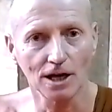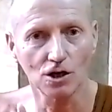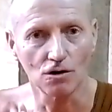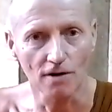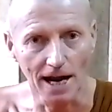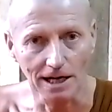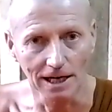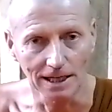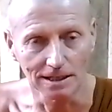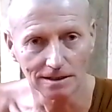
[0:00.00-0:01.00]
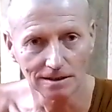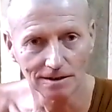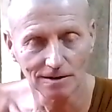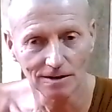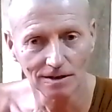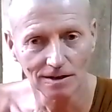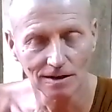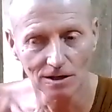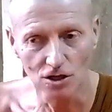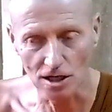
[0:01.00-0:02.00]
Just with your legs,
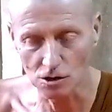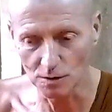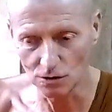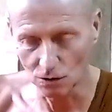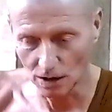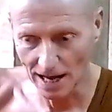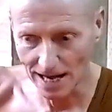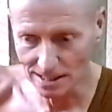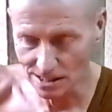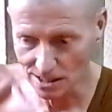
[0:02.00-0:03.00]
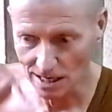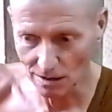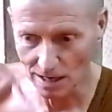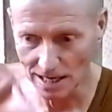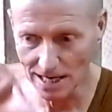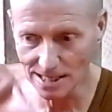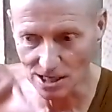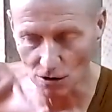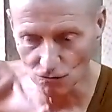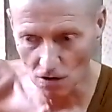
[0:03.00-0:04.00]
knees right at
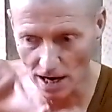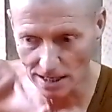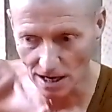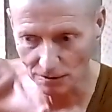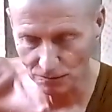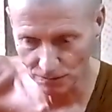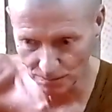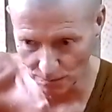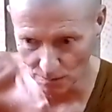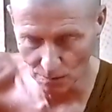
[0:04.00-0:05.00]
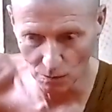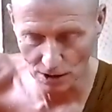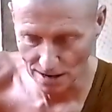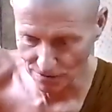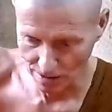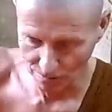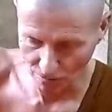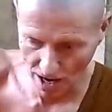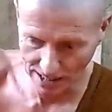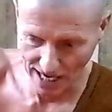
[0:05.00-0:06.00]
whatever right angles is,
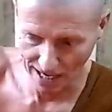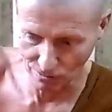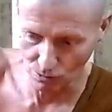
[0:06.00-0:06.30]
like